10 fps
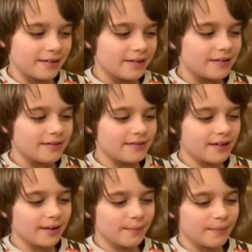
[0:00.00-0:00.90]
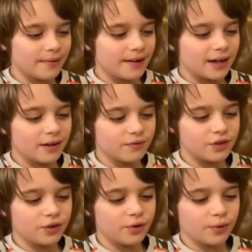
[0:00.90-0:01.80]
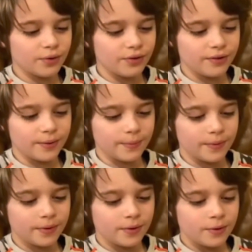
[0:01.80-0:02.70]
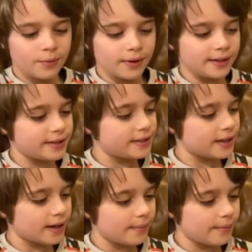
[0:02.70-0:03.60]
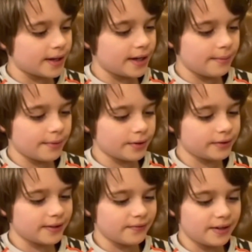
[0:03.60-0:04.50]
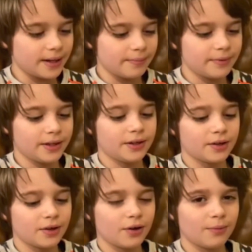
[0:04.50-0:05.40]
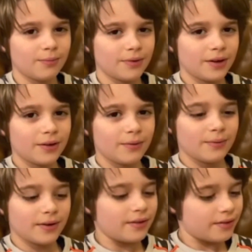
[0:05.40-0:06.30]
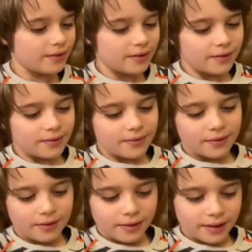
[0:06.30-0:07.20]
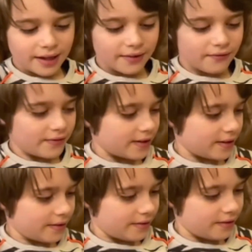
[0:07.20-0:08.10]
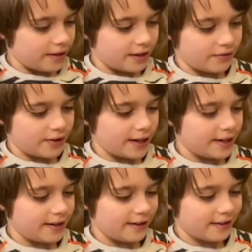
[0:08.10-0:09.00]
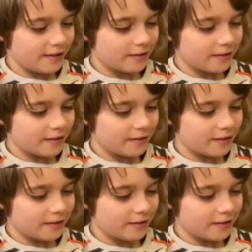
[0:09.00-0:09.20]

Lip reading: Some have snow on them, which some animals have adapted to cope with life in these regions.